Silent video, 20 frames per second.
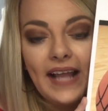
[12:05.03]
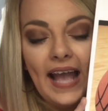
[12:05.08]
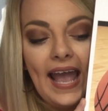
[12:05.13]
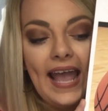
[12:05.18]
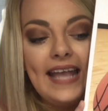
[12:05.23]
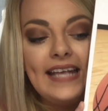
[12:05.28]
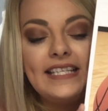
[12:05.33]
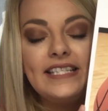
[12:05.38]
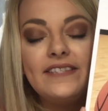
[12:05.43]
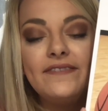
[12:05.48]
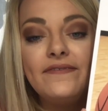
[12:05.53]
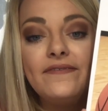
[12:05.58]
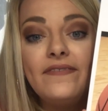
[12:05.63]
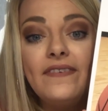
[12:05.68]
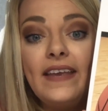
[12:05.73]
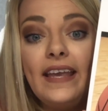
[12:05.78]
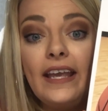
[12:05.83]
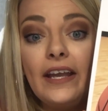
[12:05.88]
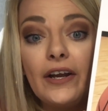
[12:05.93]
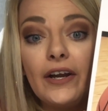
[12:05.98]
A
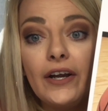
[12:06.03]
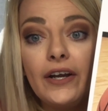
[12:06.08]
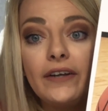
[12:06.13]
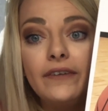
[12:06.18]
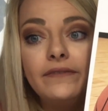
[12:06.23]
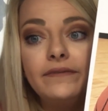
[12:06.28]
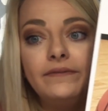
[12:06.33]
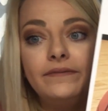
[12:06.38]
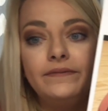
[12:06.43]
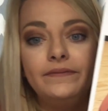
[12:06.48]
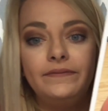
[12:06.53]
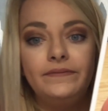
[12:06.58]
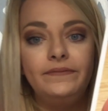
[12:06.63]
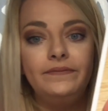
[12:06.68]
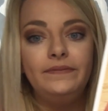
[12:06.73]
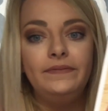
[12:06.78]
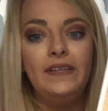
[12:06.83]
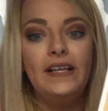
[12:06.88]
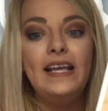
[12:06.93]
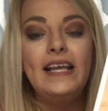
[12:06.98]
sphere.
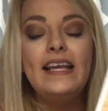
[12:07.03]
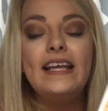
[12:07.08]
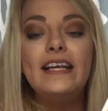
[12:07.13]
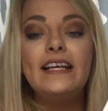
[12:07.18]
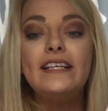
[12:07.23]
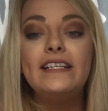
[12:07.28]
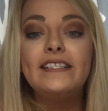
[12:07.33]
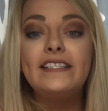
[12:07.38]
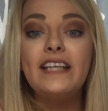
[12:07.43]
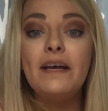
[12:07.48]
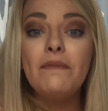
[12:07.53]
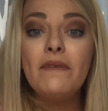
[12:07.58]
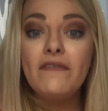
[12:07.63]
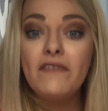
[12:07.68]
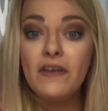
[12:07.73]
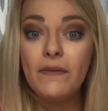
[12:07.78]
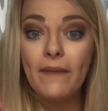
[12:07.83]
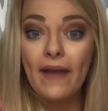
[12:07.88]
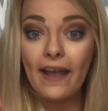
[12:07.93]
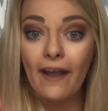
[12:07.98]
Some of
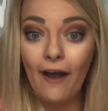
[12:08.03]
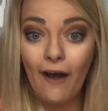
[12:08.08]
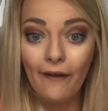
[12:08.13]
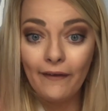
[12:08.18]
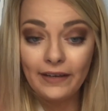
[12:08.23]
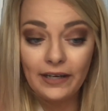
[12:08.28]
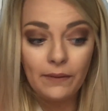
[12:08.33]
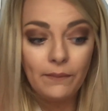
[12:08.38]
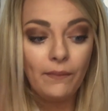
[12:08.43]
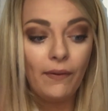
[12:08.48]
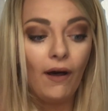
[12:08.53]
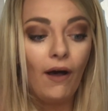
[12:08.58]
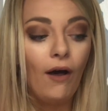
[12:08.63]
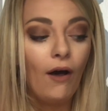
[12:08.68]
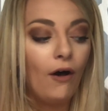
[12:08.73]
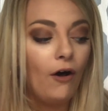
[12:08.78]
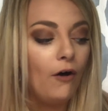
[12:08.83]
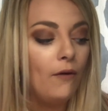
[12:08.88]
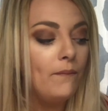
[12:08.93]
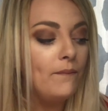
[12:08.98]
you may call it a
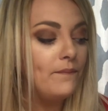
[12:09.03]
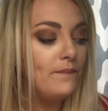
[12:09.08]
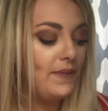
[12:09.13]
ball,